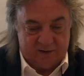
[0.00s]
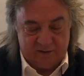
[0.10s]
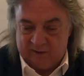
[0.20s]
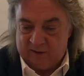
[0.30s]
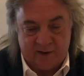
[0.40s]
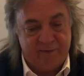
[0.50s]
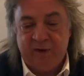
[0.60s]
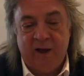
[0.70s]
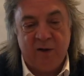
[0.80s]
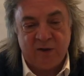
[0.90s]
just like
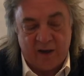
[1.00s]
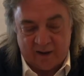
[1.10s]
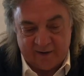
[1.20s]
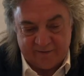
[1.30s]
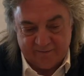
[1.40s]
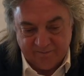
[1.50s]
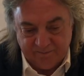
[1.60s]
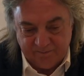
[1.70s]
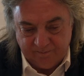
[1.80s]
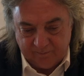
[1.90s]
everything else in life,
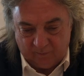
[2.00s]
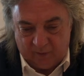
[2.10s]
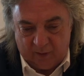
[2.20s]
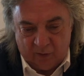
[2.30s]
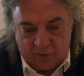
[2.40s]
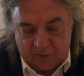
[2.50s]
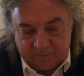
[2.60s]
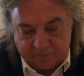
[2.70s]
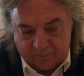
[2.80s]
your